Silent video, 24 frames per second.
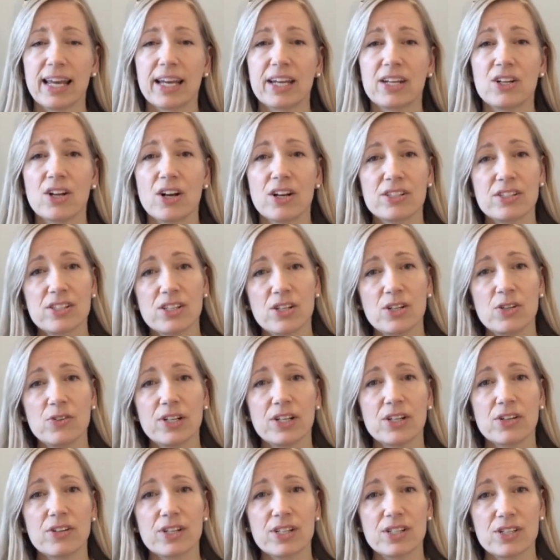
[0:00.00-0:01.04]
It can also
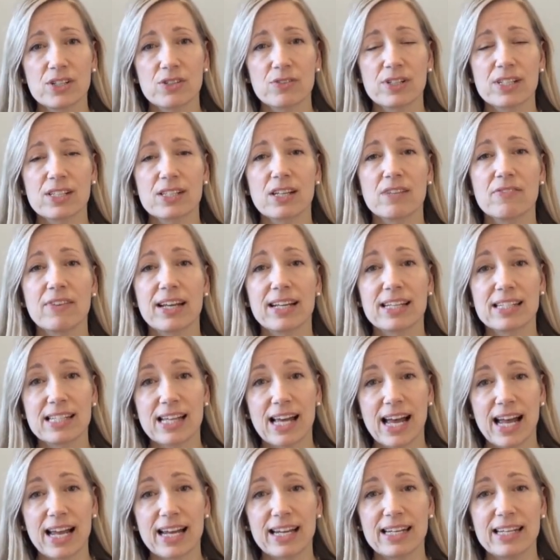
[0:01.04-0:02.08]
increase your risk of
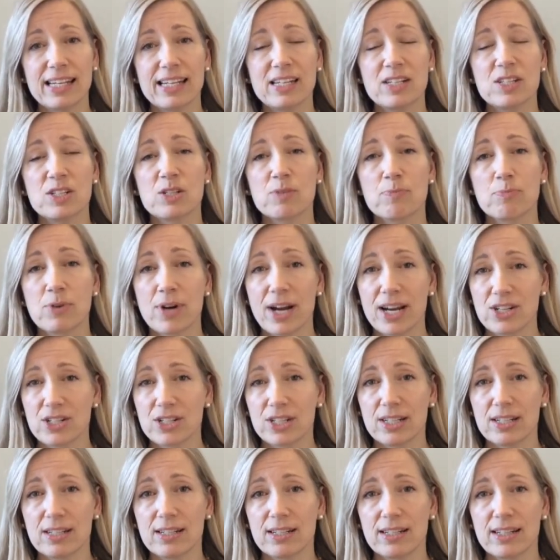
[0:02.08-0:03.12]
anxiety,
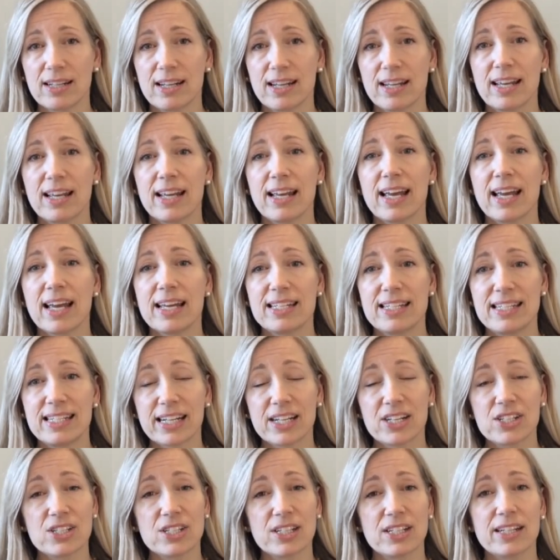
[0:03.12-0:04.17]
depression,
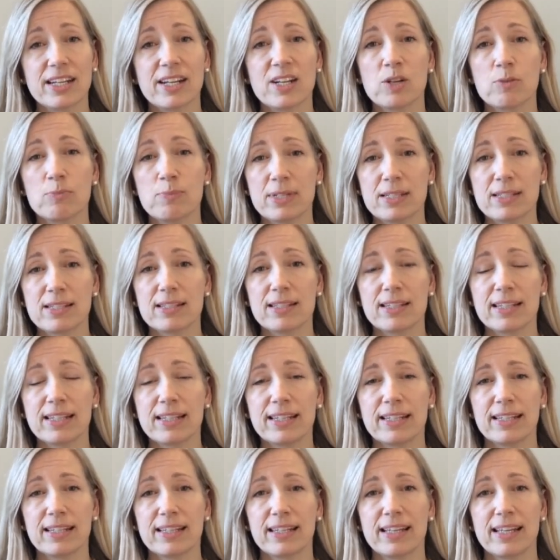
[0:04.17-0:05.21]
addiction, and
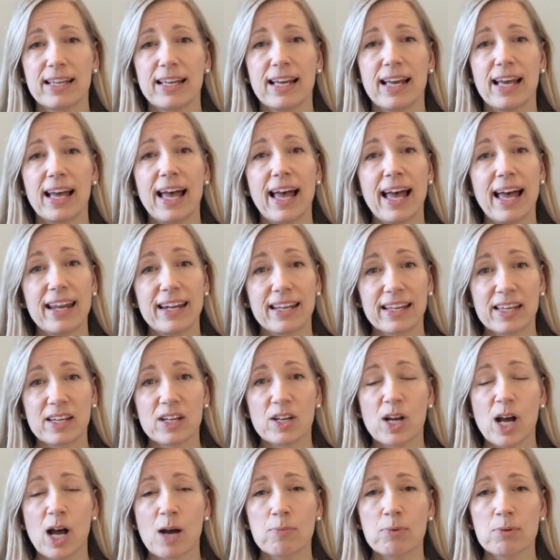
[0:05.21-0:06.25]
obesity, and it can
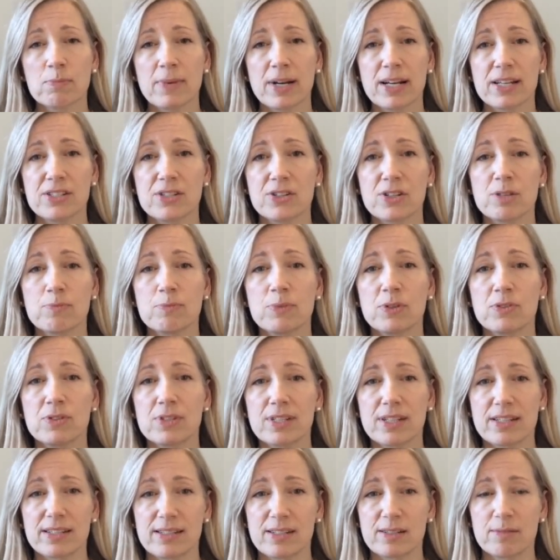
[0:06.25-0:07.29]
compromise your immune
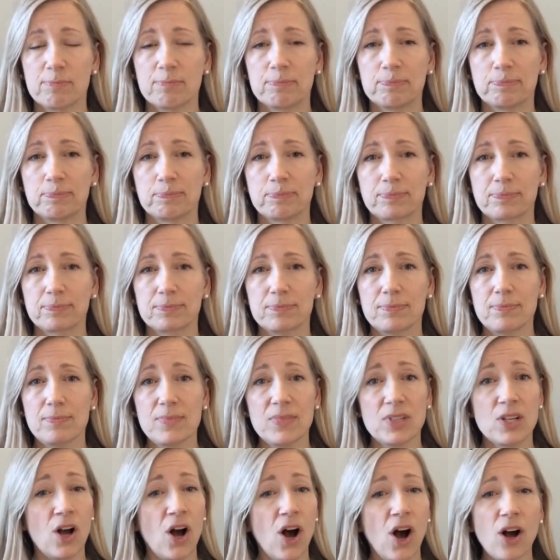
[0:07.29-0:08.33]
system.
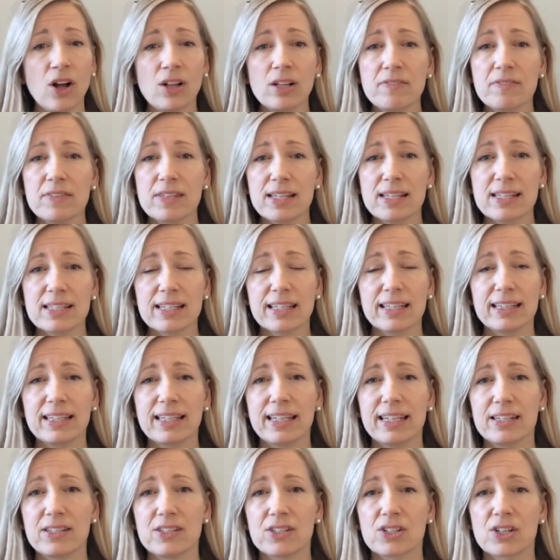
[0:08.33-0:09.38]
All of these can
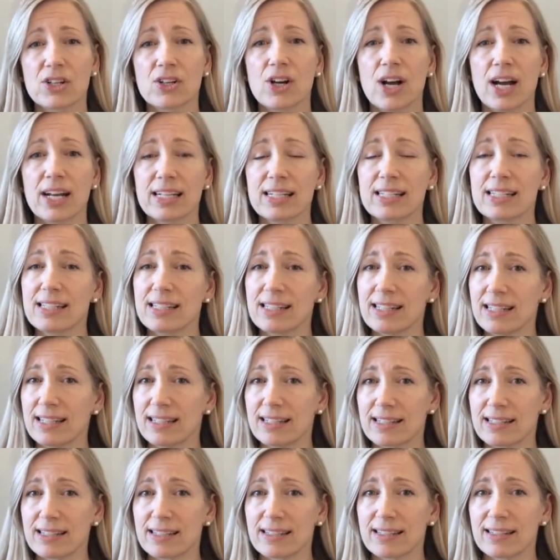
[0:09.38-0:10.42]
lead to chronic
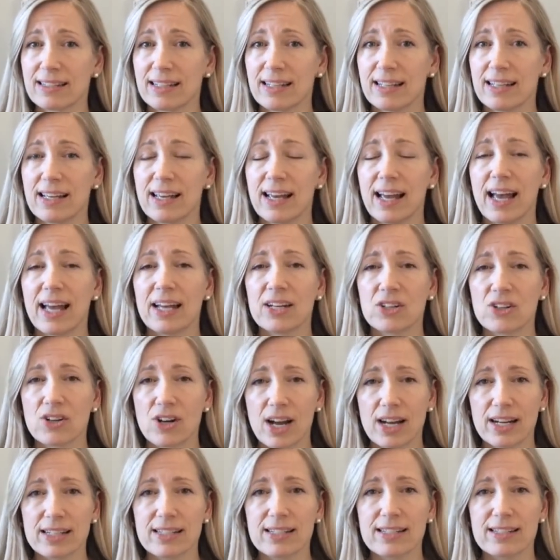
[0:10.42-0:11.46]
disease, and
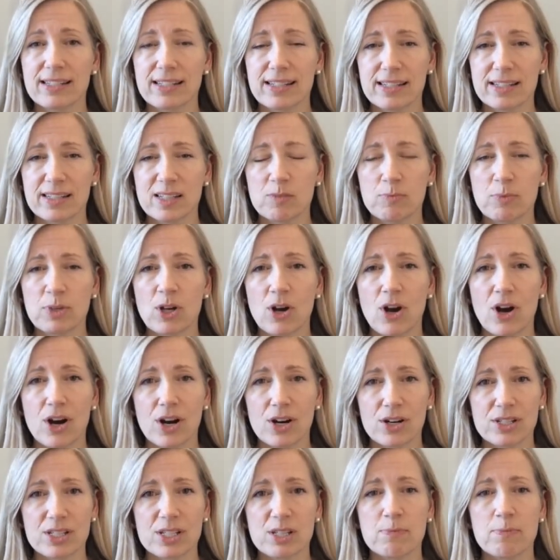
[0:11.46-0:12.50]
chronic disease can be
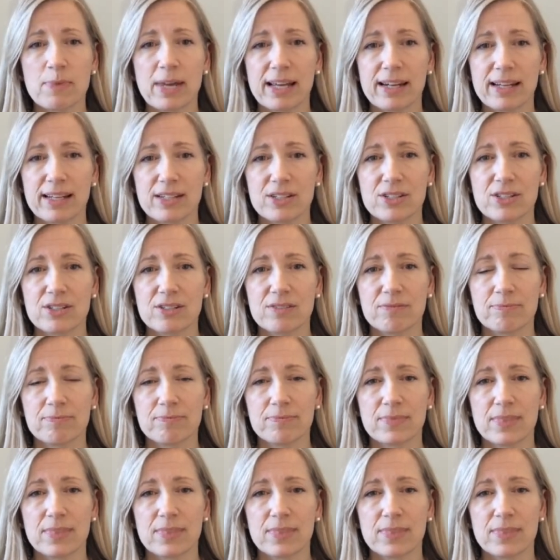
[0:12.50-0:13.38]
hard to manage.